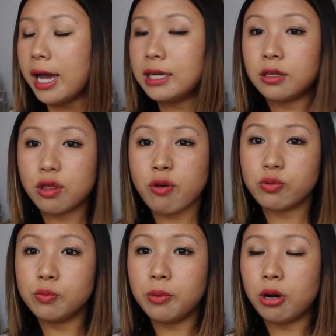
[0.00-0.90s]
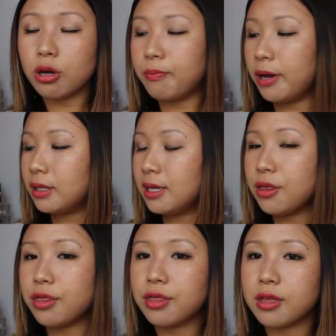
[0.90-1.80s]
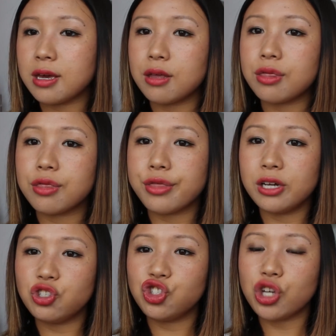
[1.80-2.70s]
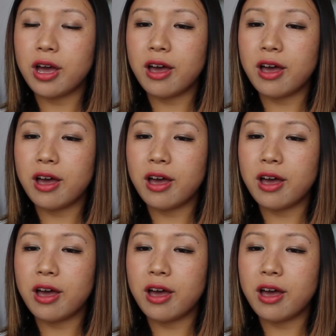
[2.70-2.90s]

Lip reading: in the description box. But this is such